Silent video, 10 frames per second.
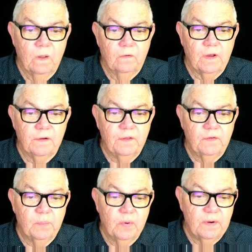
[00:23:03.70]
So at this
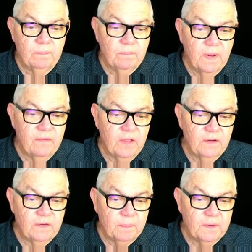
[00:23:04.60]
point,
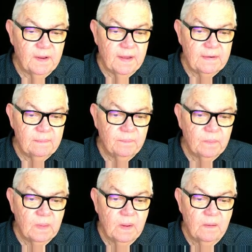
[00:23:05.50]
everything's up to date.
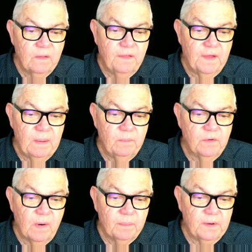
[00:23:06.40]
The themes
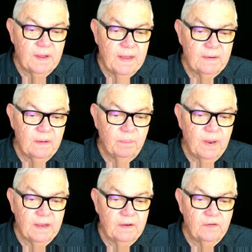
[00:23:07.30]
are up to date, the
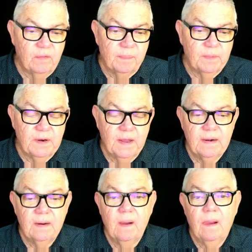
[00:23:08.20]
plugins are up to date.
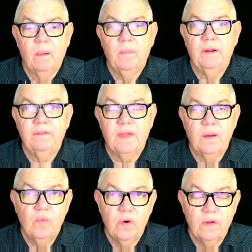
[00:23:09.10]
But if they
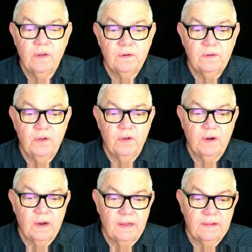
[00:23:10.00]
weren't, you
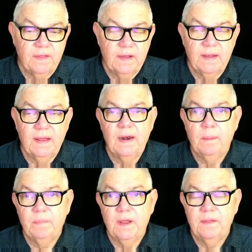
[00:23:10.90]
could click there and
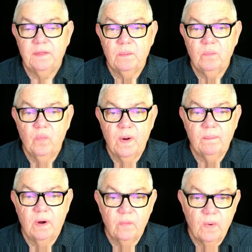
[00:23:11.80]
update them one
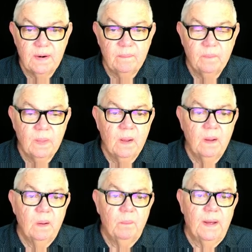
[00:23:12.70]
by one.
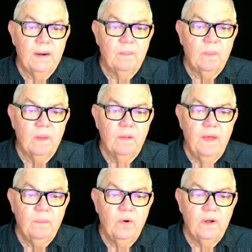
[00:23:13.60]
But
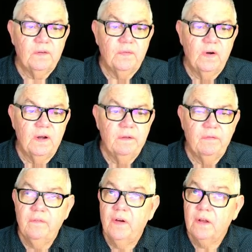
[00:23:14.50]
that works fine if
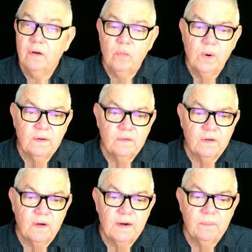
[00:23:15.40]
you've only got one
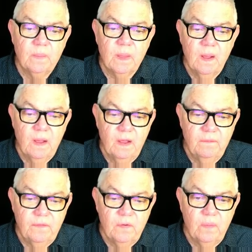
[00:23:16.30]
site.
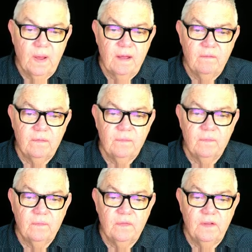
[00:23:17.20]
If you have
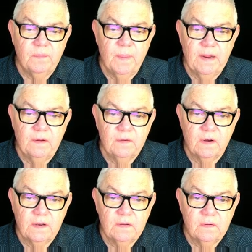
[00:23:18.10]
this many
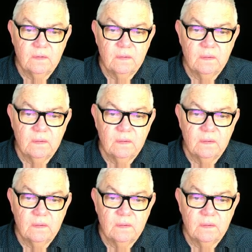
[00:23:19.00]
sites